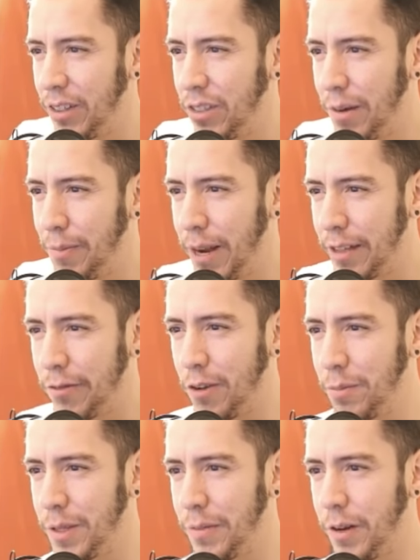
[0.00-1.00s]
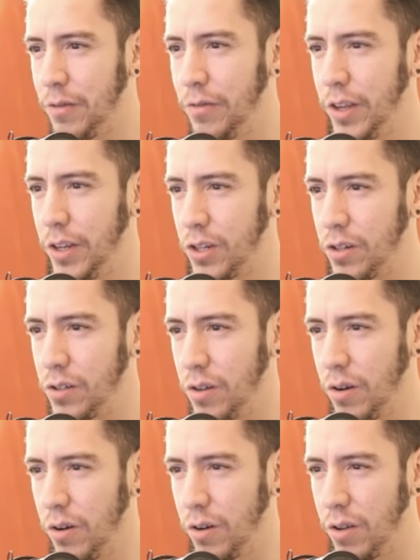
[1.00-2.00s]
three platforms about features
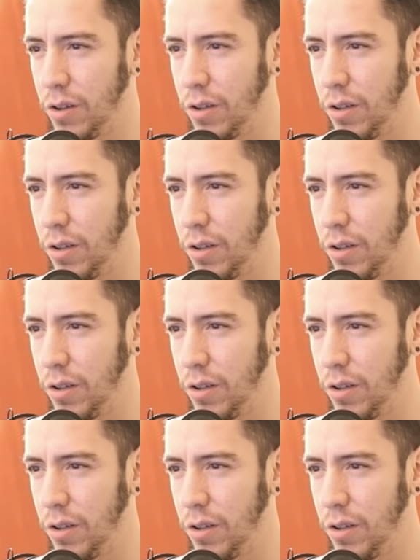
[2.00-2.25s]
or